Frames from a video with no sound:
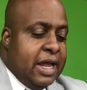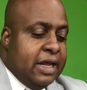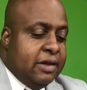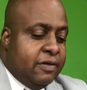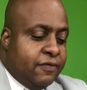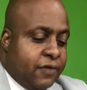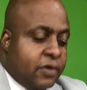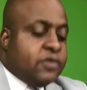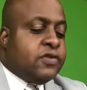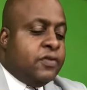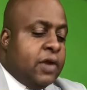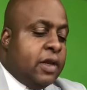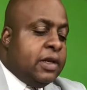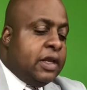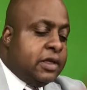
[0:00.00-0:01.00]
First of
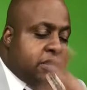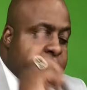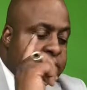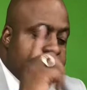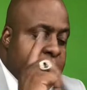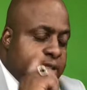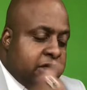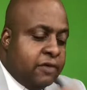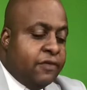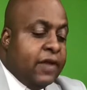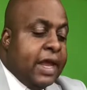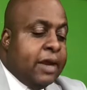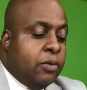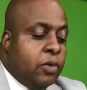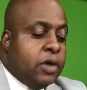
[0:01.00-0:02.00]
all, let's
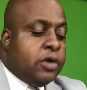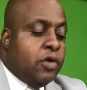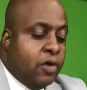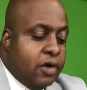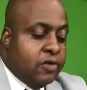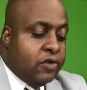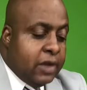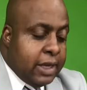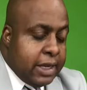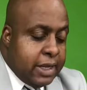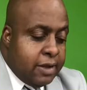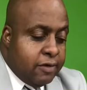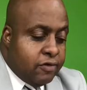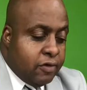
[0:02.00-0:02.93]
define what crushing is.